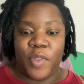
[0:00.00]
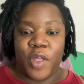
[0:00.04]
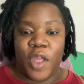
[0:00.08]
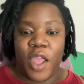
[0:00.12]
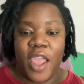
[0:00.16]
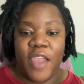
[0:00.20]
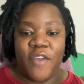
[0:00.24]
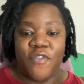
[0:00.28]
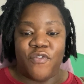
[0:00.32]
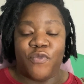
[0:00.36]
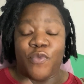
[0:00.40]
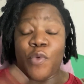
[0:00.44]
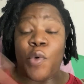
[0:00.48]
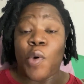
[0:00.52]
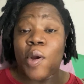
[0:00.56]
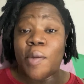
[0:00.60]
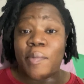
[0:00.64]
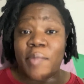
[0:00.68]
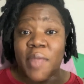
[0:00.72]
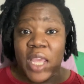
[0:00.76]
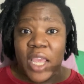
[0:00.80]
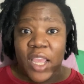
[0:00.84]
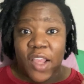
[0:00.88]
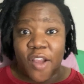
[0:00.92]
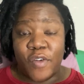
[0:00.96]

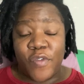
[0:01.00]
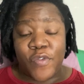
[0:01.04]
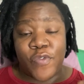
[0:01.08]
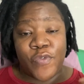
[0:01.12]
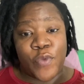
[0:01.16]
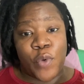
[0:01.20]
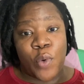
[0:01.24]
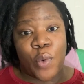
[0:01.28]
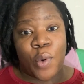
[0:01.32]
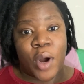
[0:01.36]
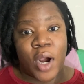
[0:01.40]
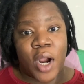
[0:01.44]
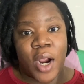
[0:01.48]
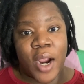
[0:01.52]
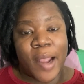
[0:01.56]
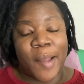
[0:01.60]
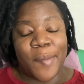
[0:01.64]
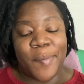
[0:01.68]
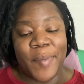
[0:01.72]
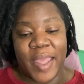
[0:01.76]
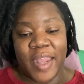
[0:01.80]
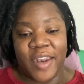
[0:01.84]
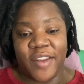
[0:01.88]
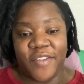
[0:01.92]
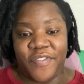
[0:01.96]
Informing for
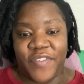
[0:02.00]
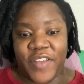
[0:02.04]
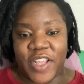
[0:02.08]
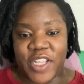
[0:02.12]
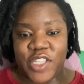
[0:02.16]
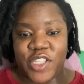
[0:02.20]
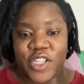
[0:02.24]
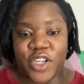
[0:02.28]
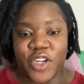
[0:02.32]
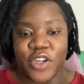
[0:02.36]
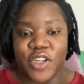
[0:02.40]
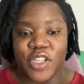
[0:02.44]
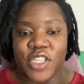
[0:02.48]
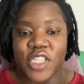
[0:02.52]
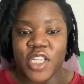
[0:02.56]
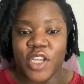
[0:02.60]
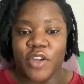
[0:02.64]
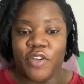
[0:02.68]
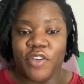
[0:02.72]
manifestors